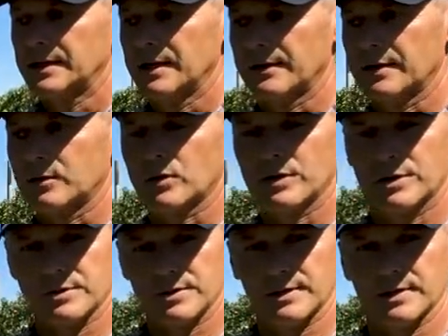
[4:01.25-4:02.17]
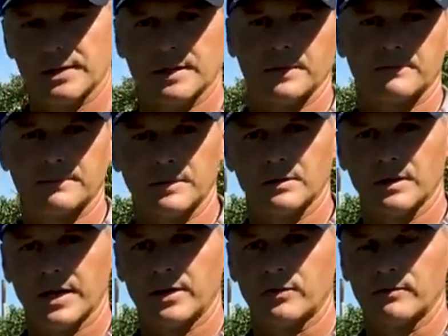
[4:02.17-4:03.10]
And then we're using a, a
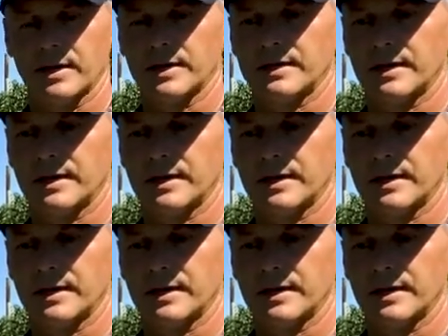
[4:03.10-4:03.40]
lighter rate